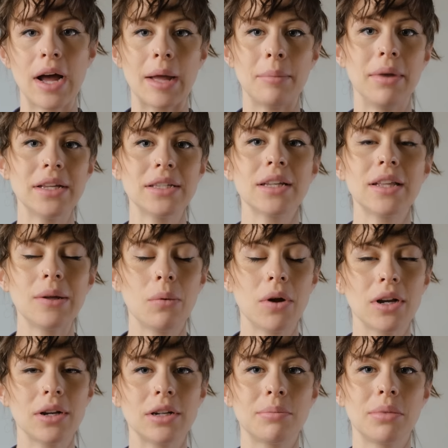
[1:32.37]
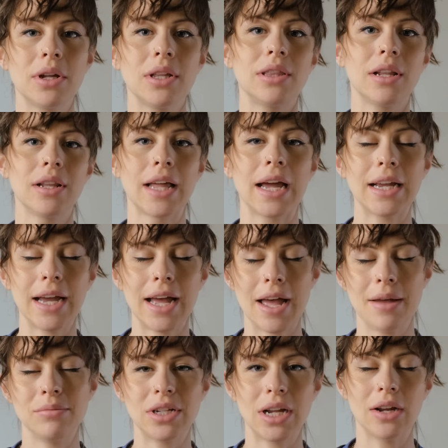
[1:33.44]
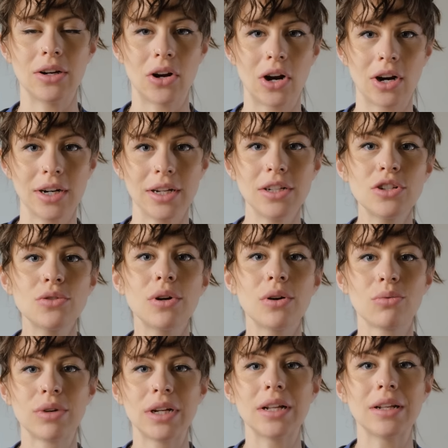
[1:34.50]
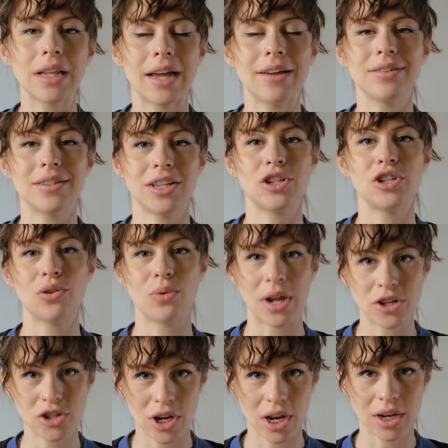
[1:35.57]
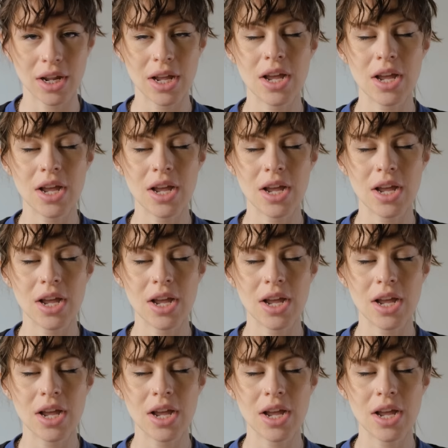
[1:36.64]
I basically wanted to put the Leica M10R into a real life situation.